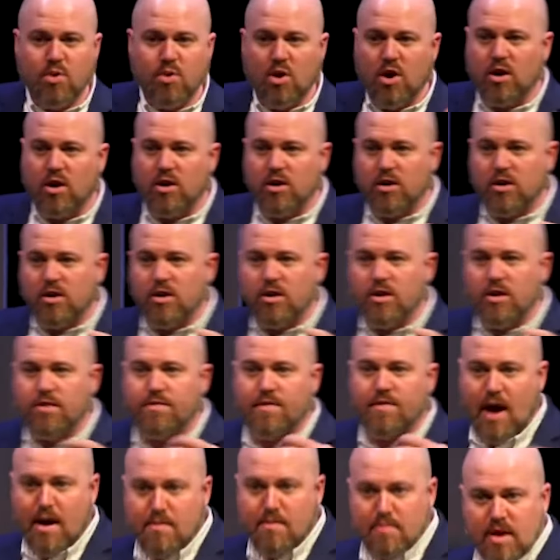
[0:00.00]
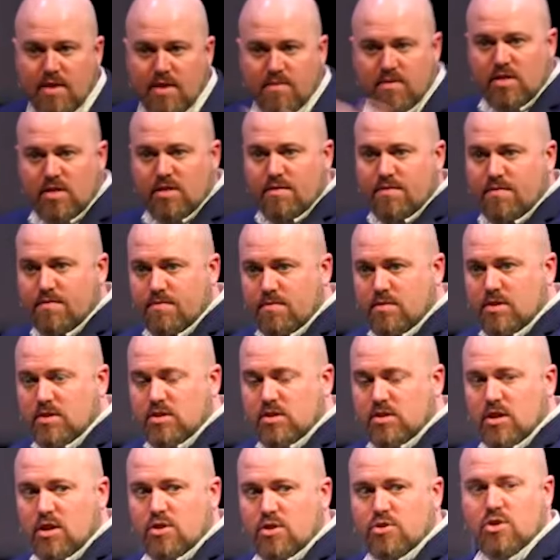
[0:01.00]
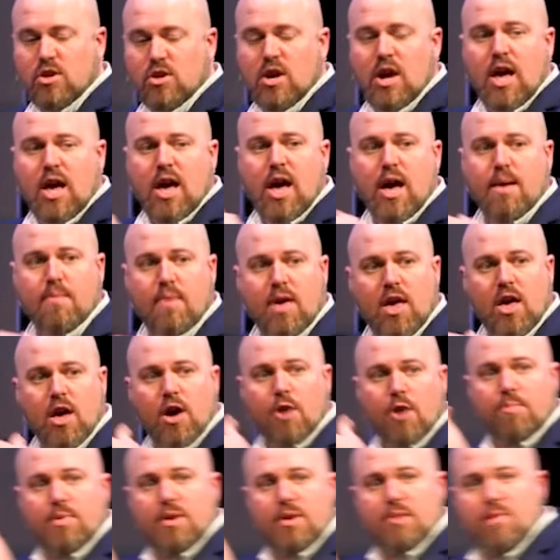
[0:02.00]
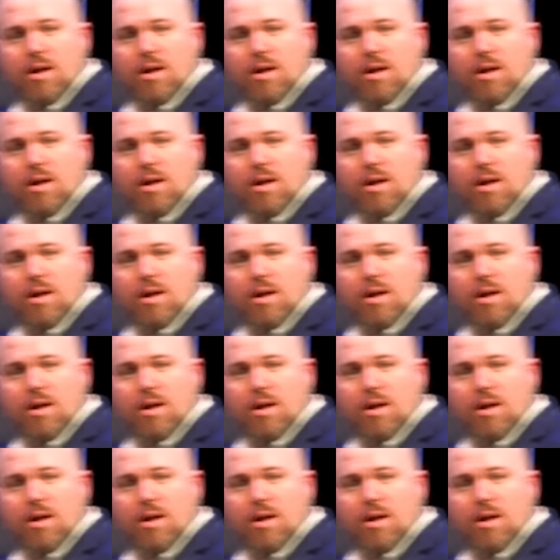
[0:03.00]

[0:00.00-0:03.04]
partner. If I'm giving the disclosure, I'm helping